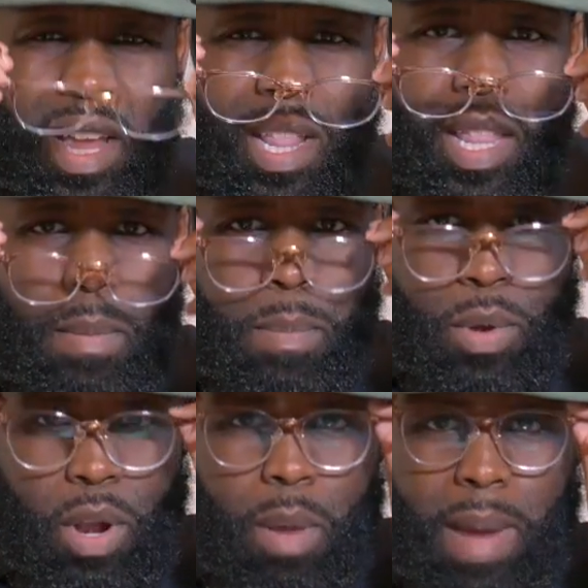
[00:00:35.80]
let me
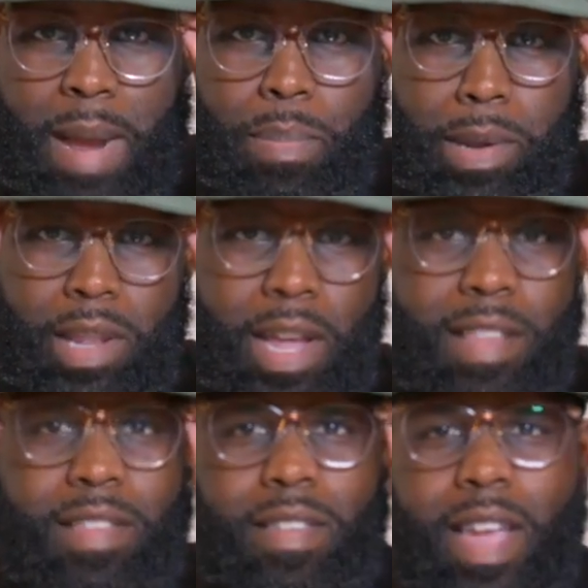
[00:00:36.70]
put on my
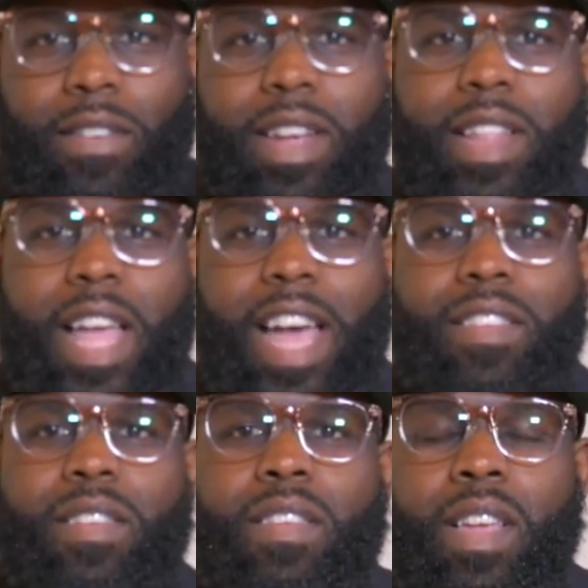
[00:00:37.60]
+7
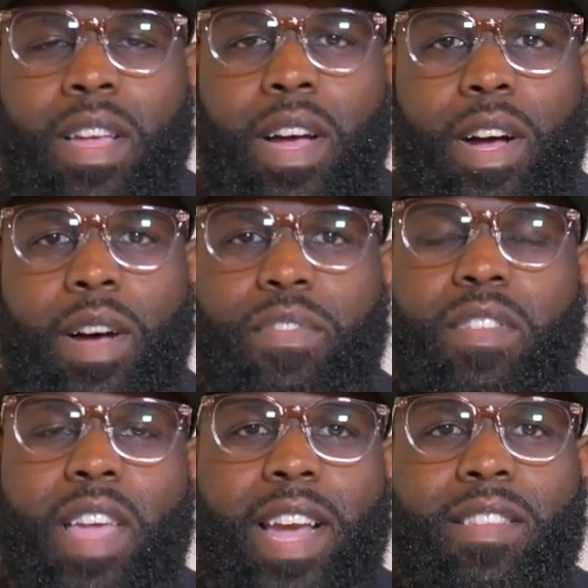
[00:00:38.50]
glasses of
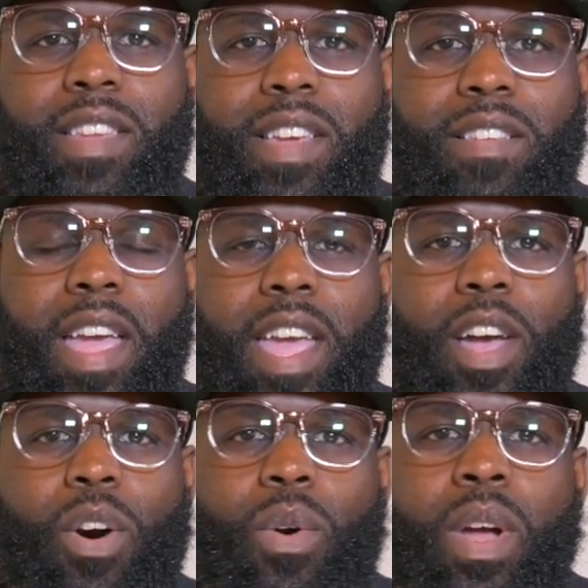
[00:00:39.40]
sexy as
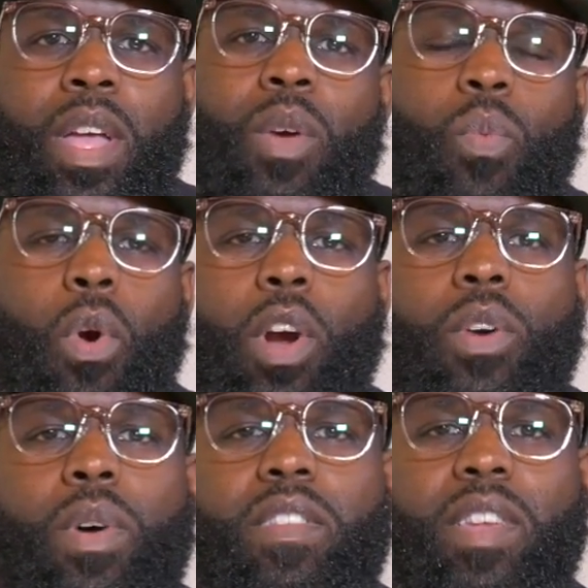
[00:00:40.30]
hell, work
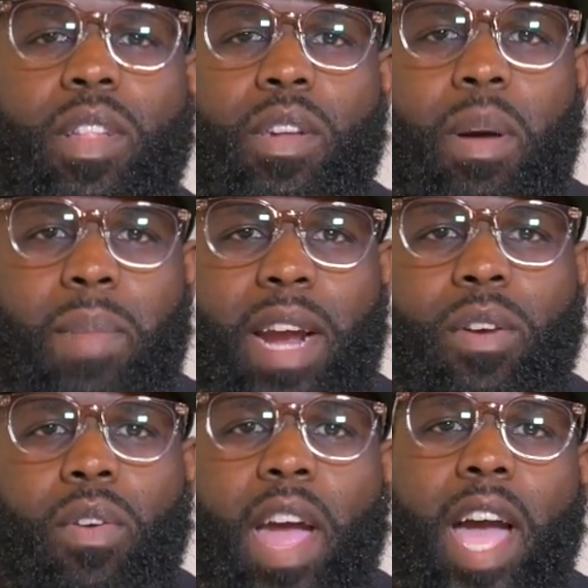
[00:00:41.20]
on skilling up my
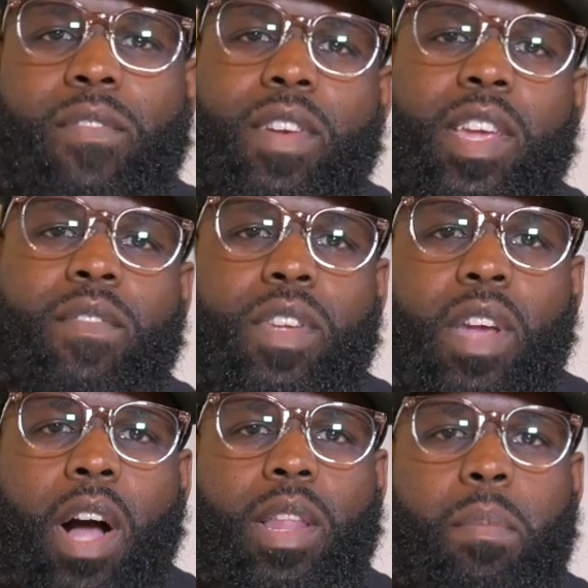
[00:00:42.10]
craft, giving
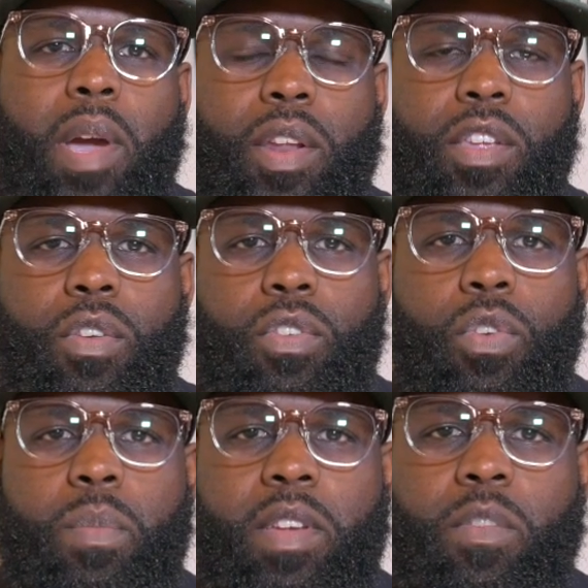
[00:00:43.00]
y'all a better
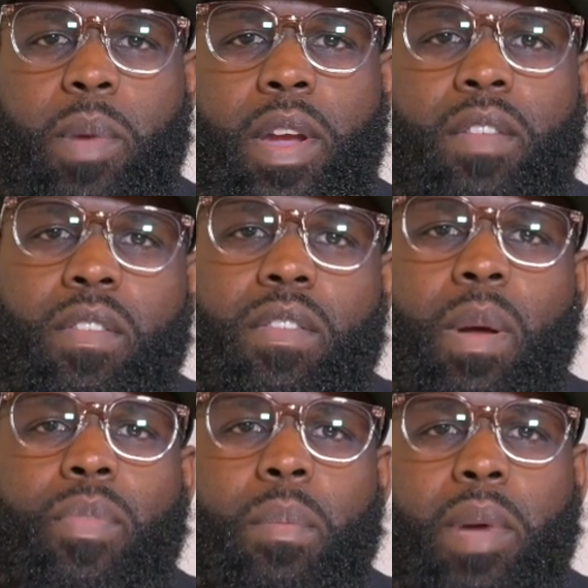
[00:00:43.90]
YouTube experience and
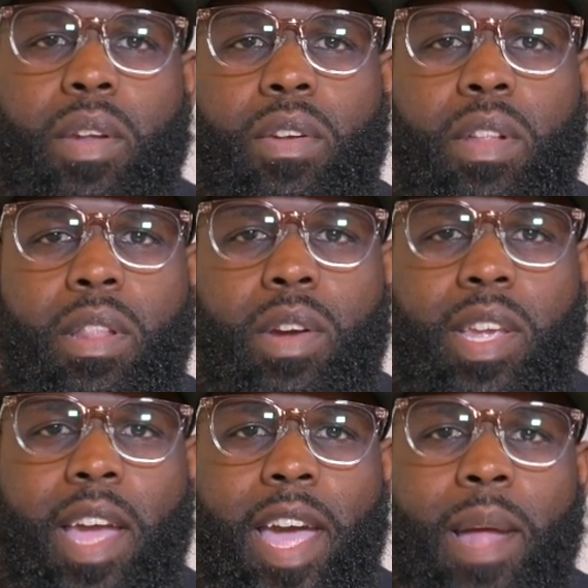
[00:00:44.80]
something better to
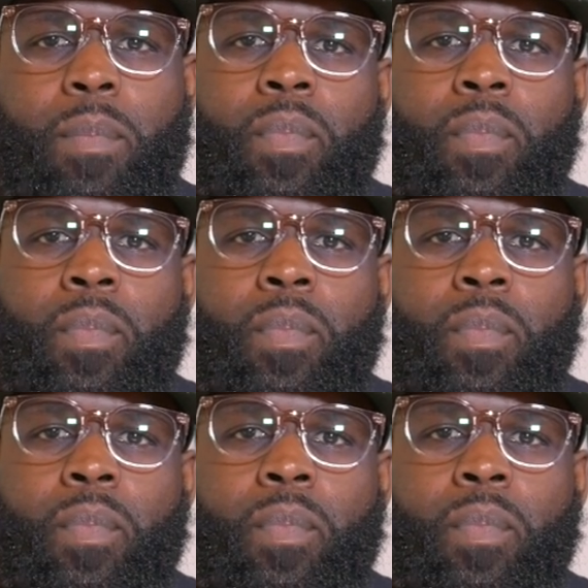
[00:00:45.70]
look at.